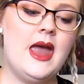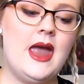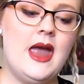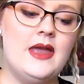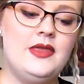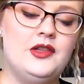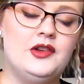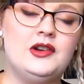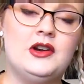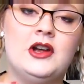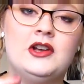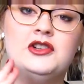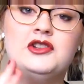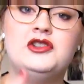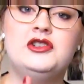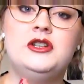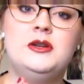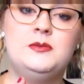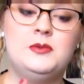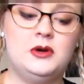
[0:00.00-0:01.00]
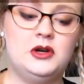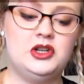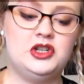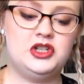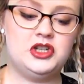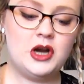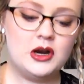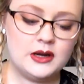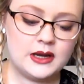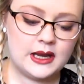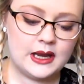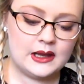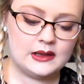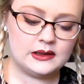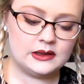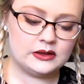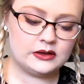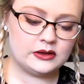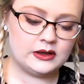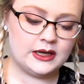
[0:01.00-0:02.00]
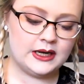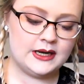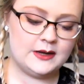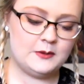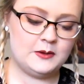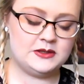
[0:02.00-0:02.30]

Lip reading: and they're not super chunky glittery,